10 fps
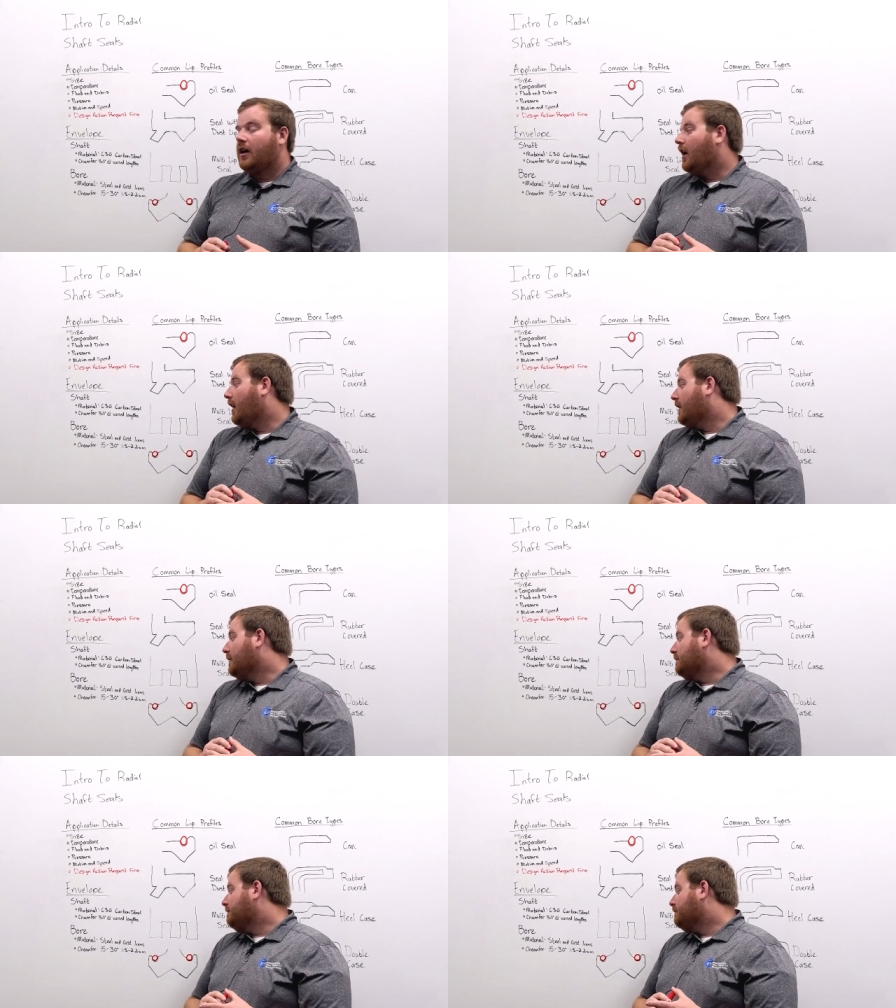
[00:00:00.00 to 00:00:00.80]

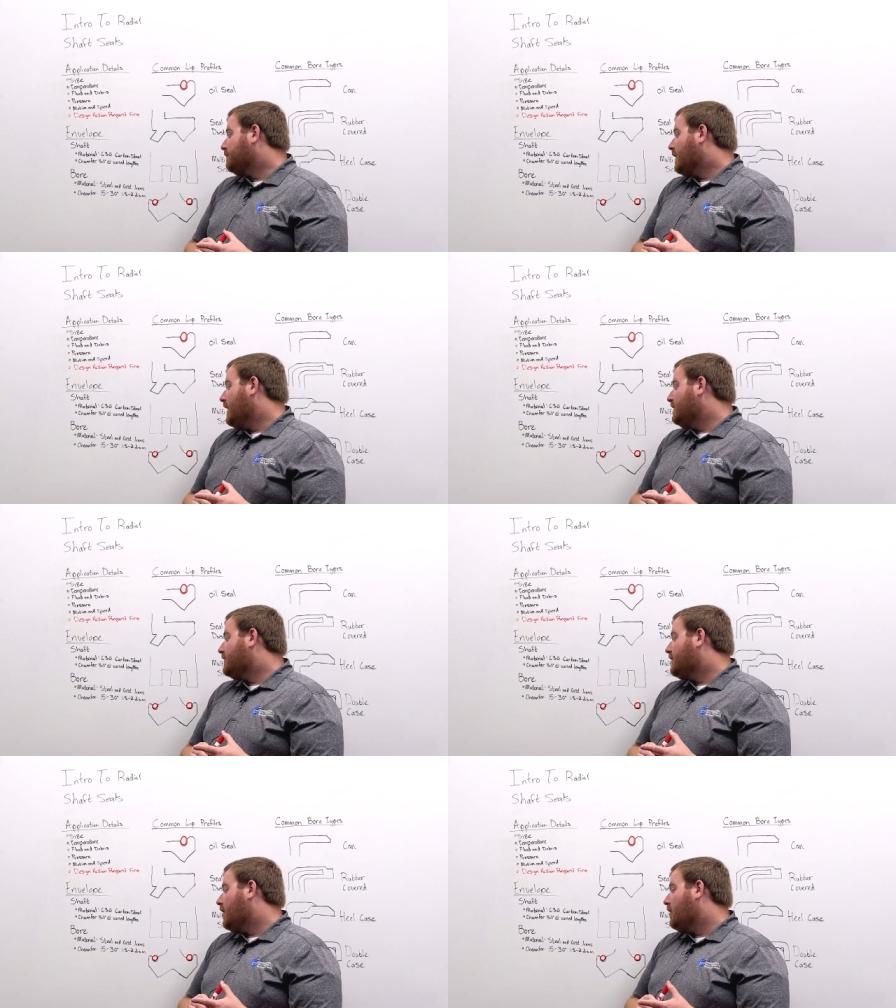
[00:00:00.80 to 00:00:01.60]
And
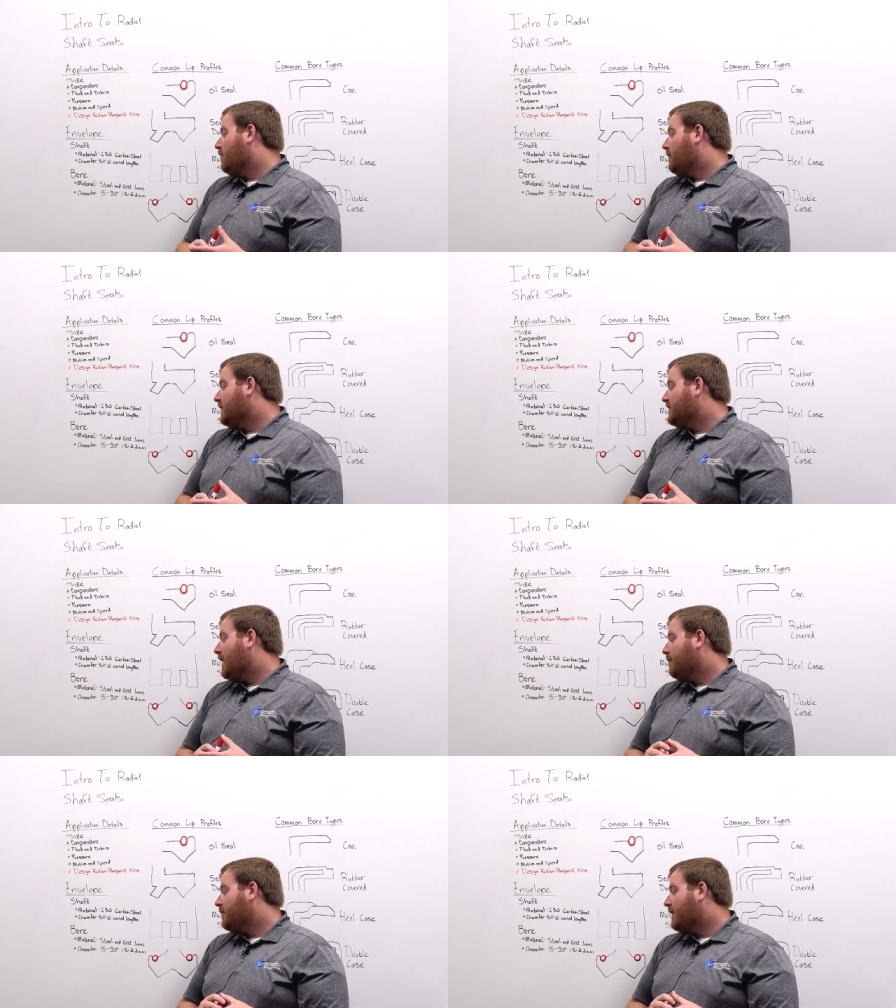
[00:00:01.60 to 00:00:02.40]
so the
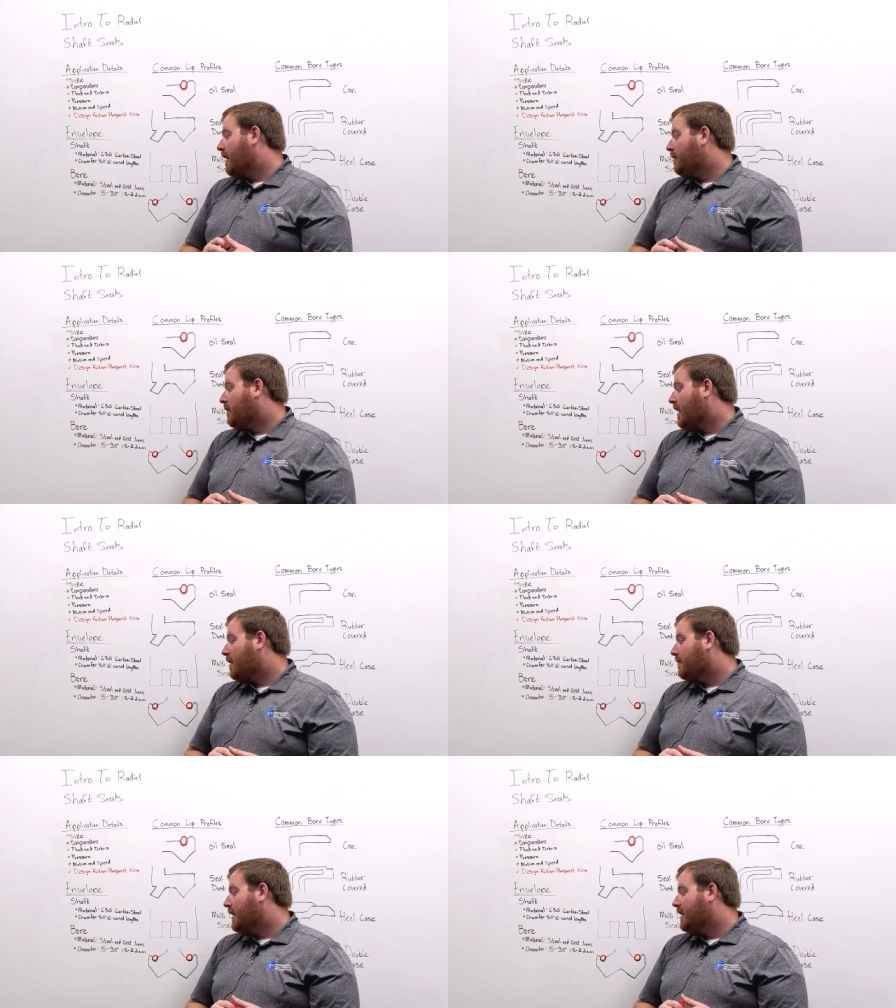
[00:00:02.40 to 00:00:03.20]
chamfer that we
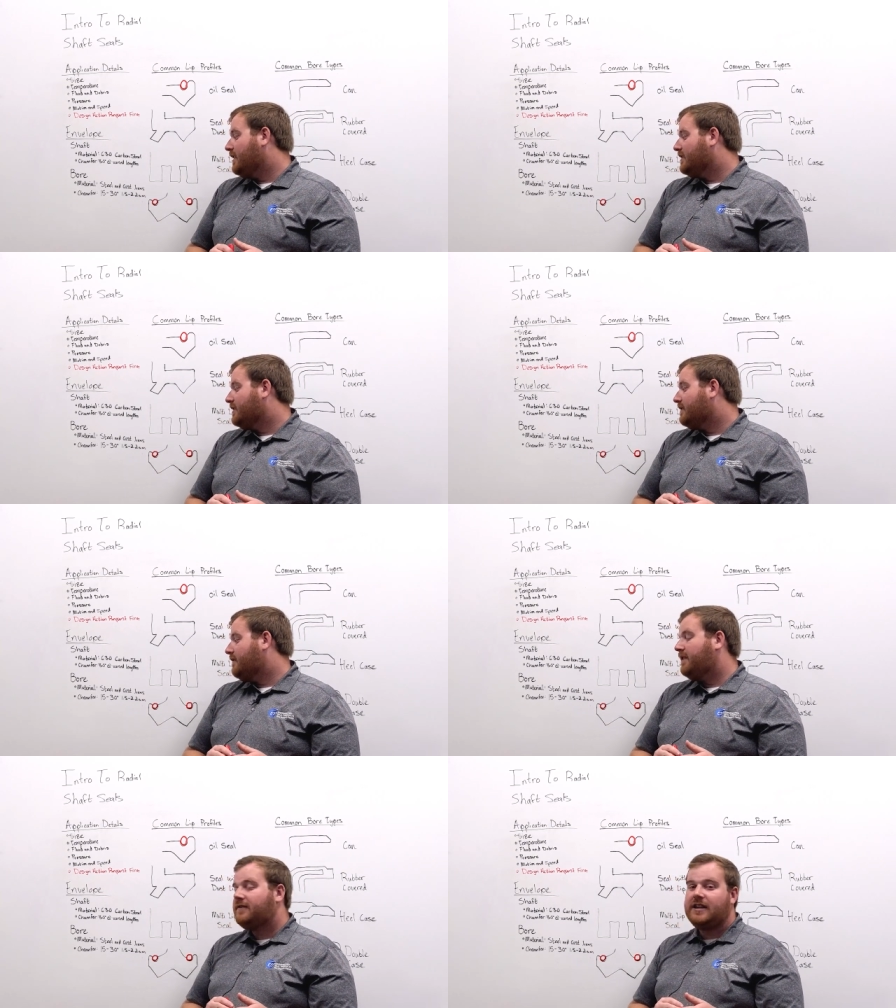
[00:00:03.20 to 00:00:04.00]
recommend is
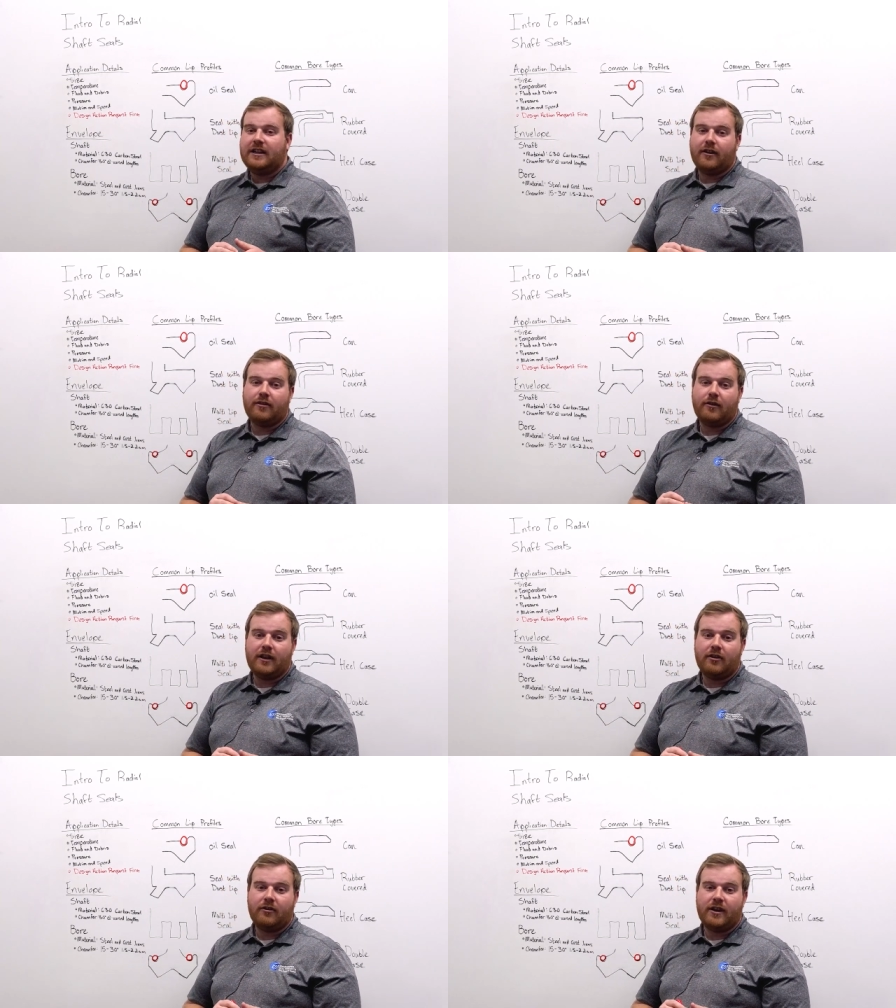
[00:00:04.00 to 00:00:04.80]
15 to
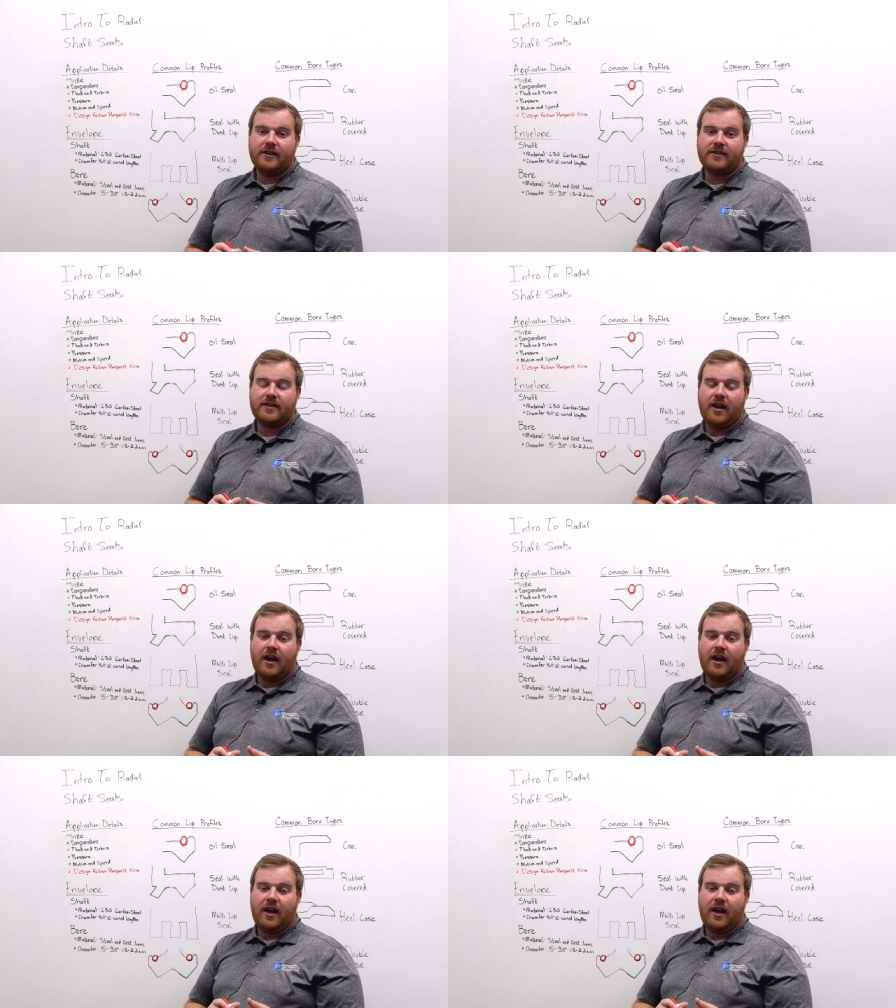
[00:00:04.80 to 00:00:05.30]
30 degrees,